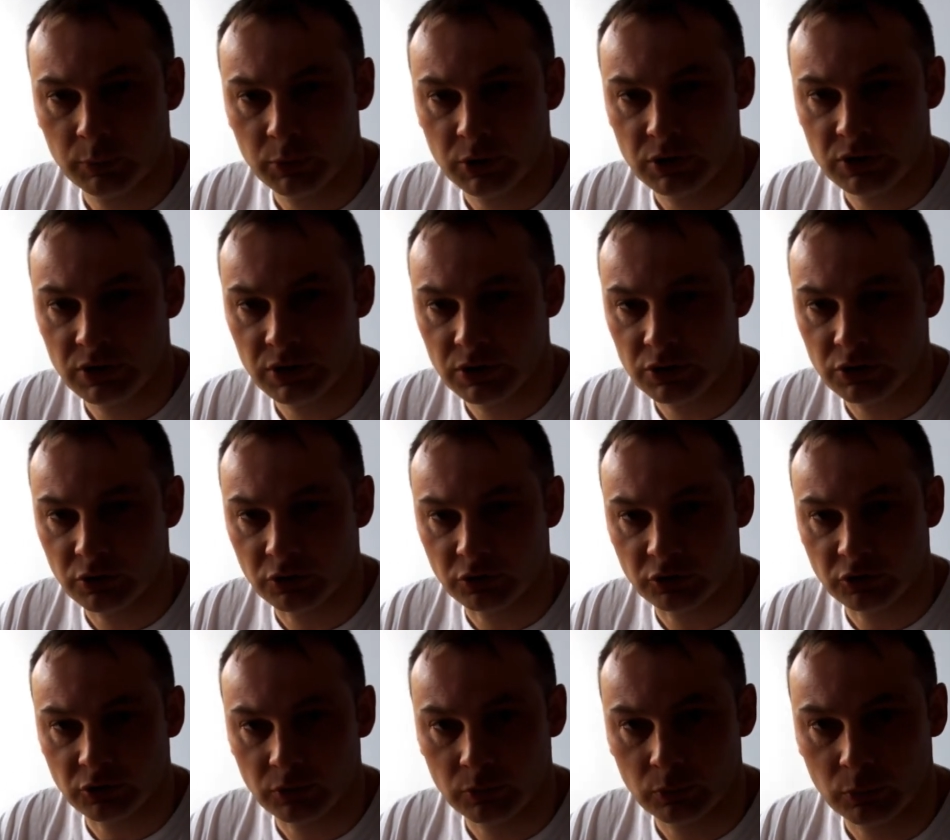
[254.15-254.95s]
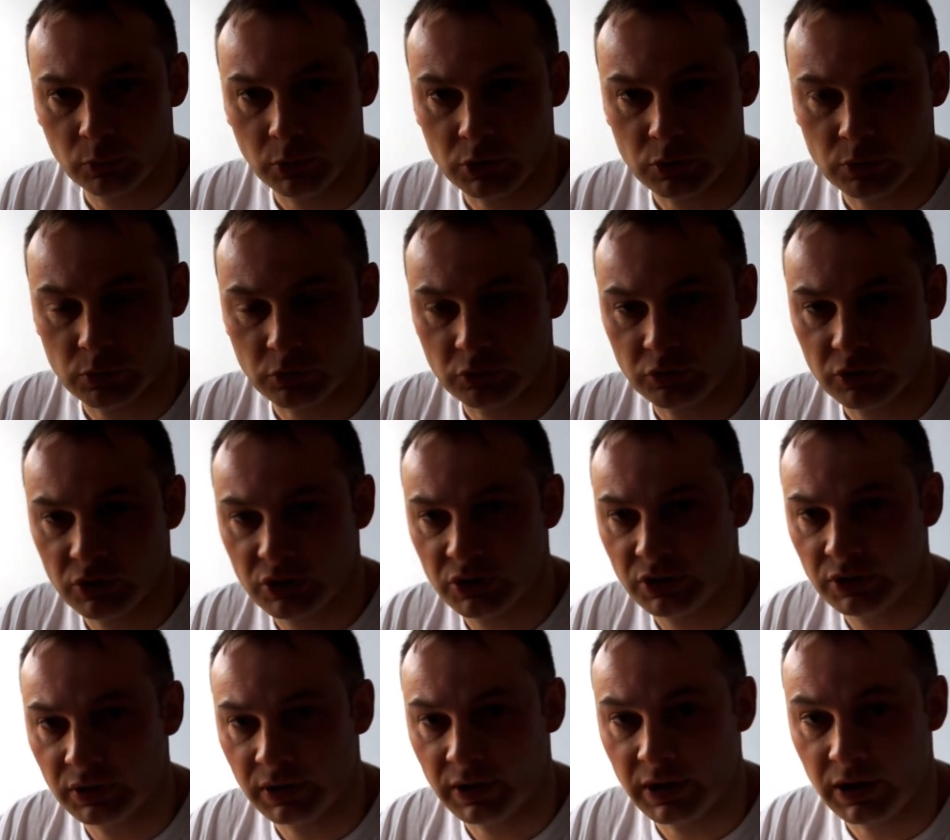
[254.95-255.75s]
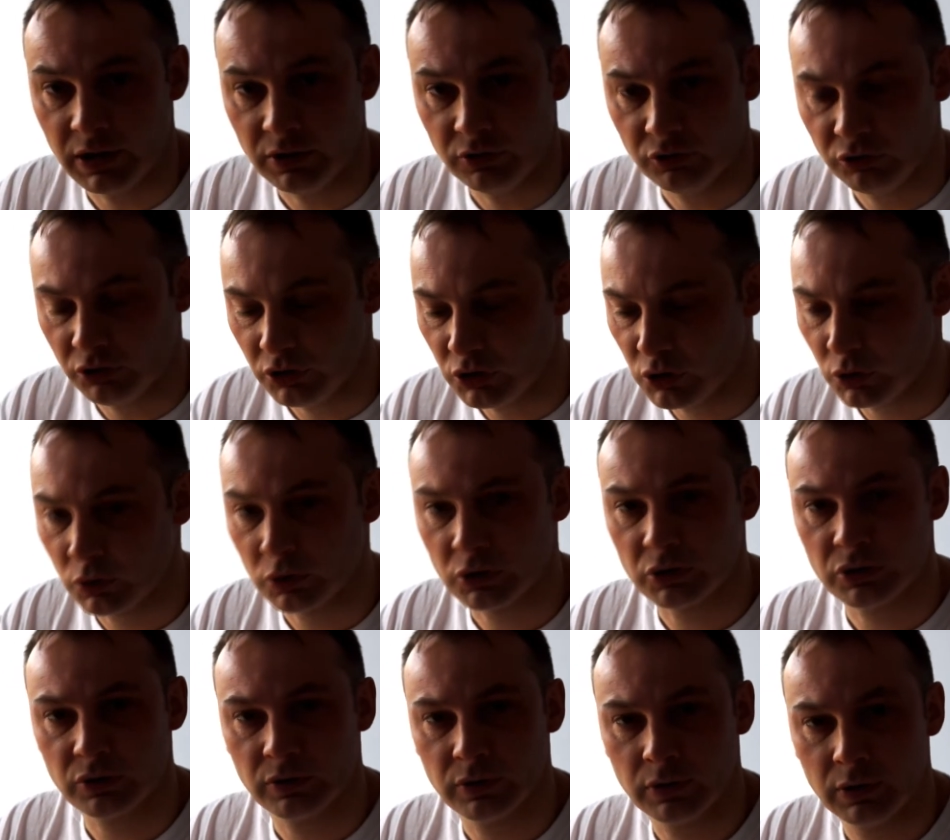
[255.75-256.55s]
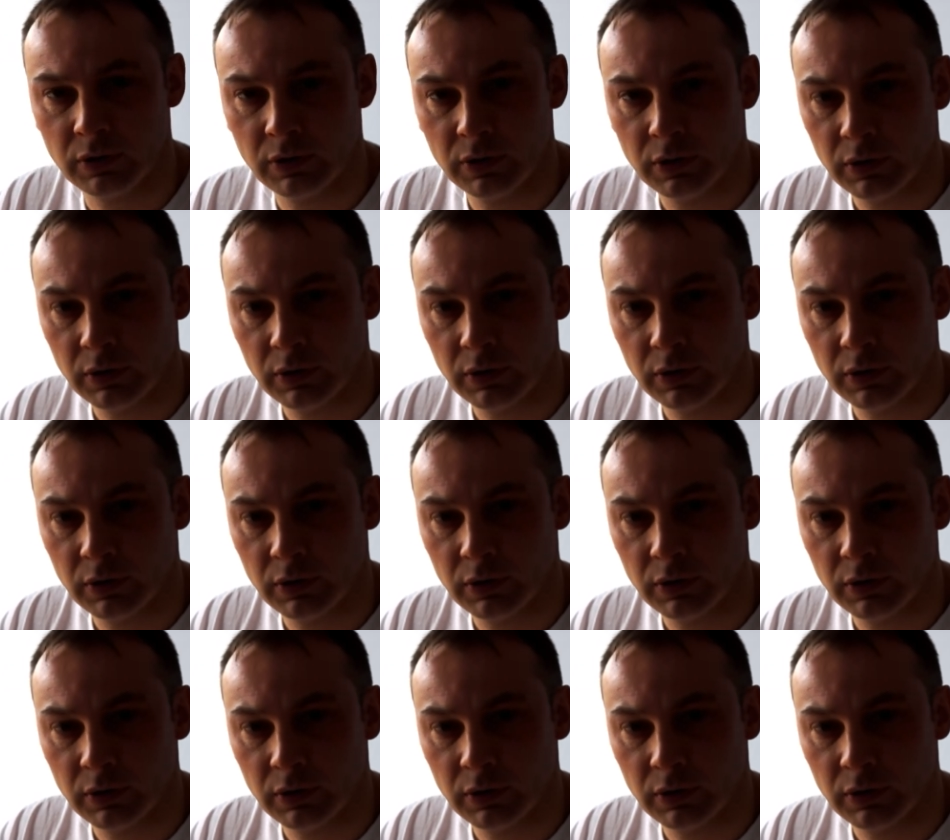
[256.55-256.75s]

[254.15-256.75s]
procedures, which was recently introduced.